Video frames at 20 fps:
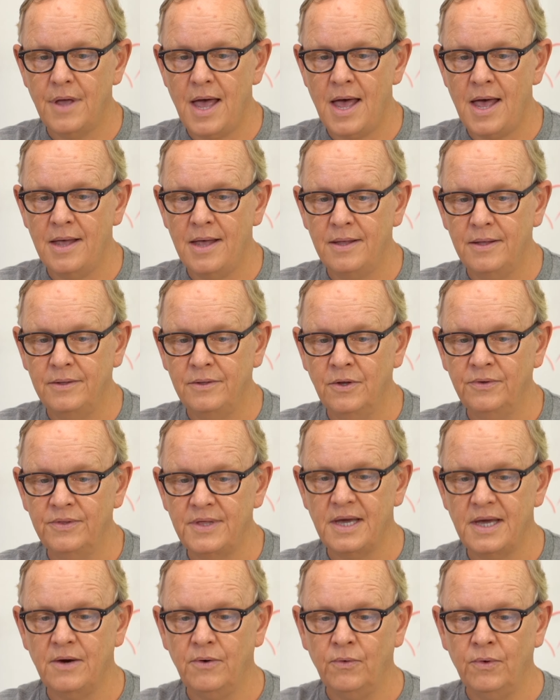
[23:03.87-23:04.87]
No, the
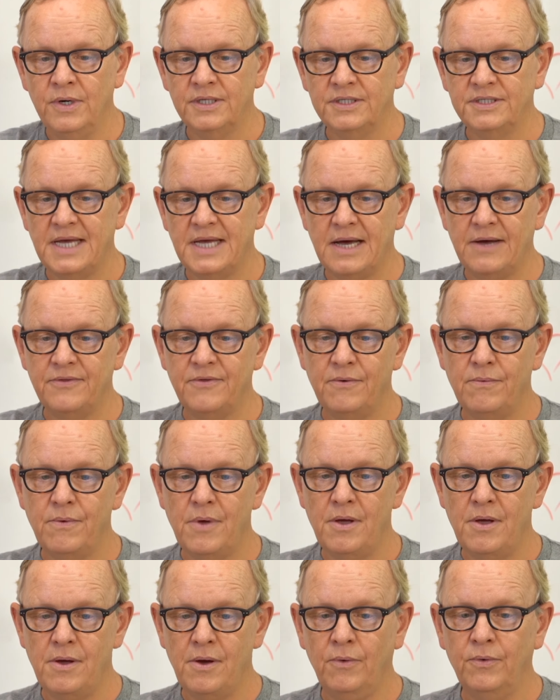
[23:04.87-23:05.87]
aorta. See how the
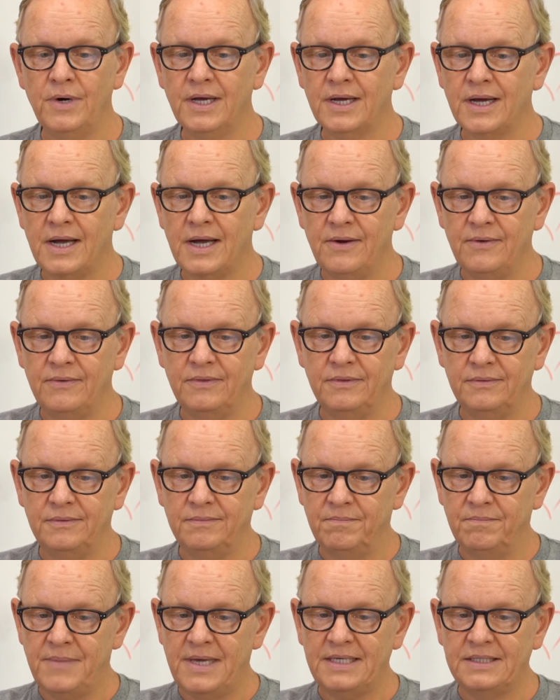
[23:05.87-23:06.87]
aorta kind of
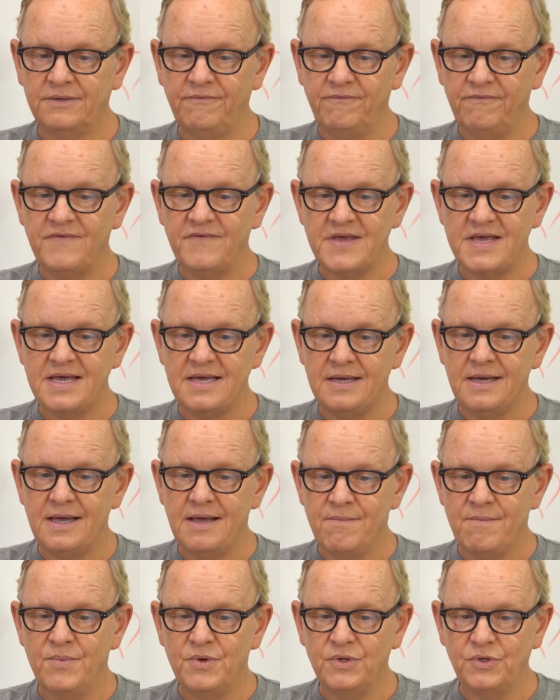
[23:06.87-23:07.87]
makes a V in
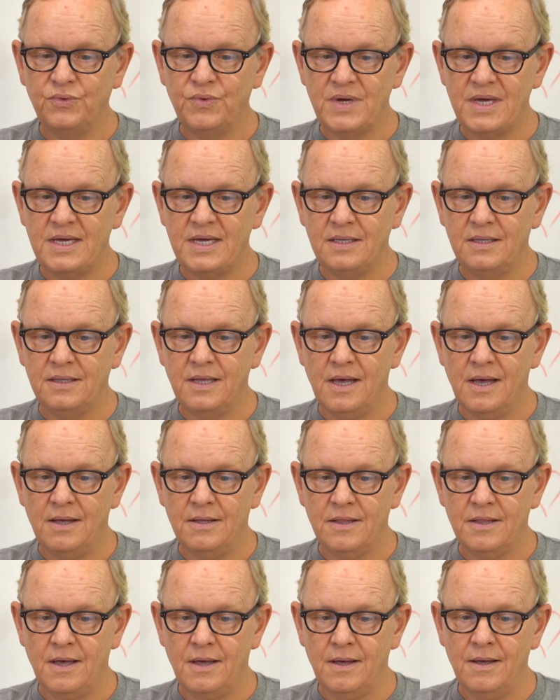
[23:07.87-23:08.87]
between
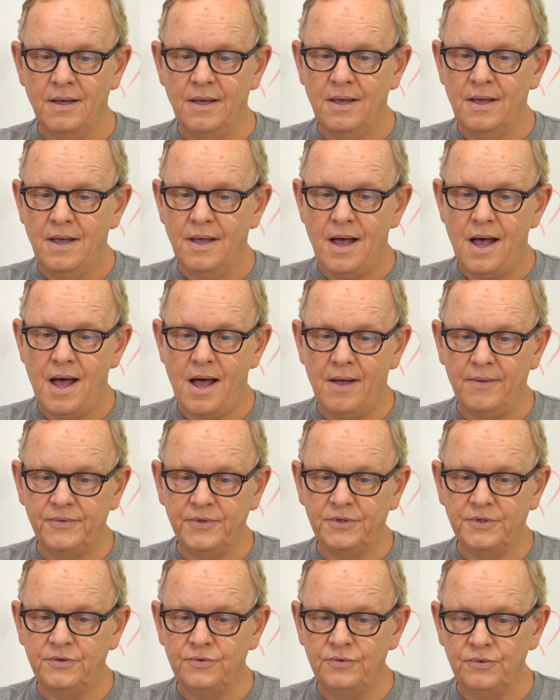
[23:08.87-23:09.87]
the
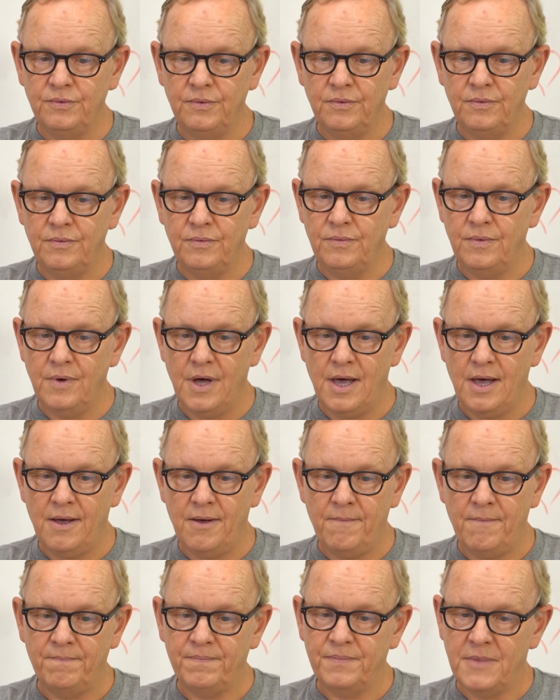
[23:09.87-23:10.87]
two
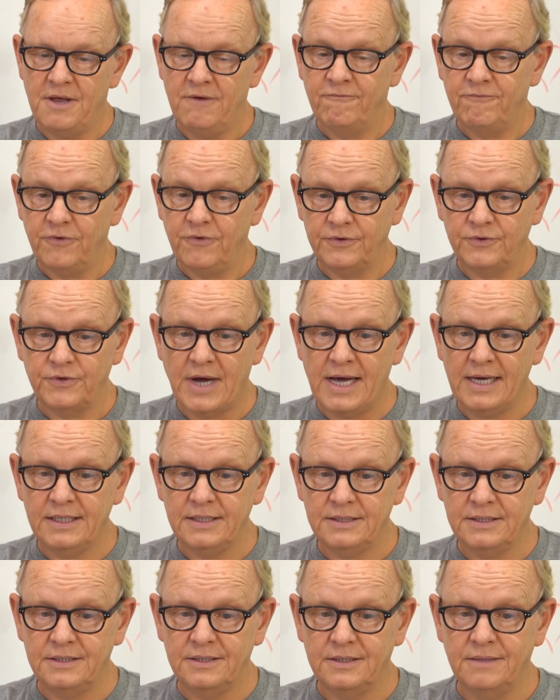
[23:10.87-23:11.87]
inflow
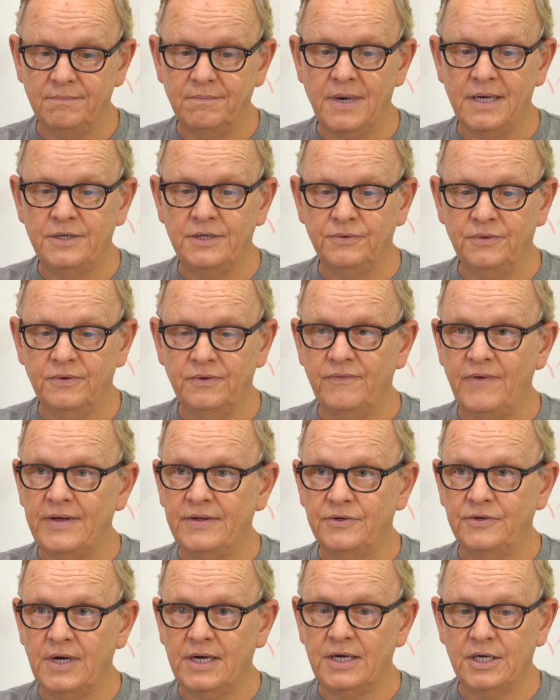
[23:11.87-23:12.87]
tracts, the mitral and the
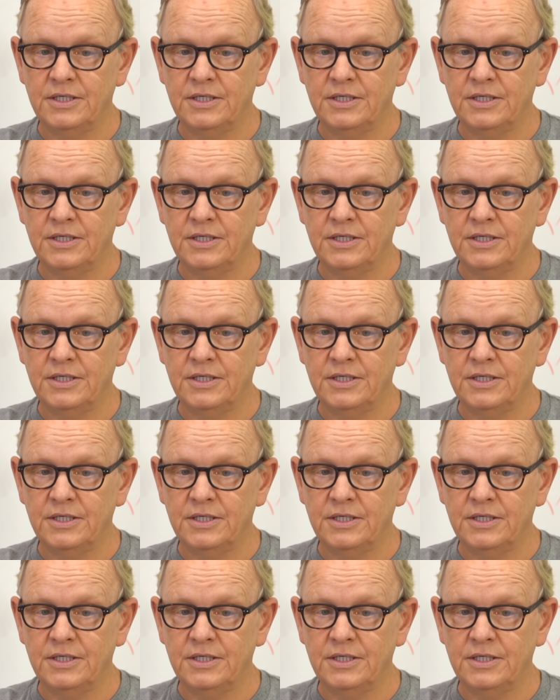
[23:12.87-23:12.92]
tricuspid.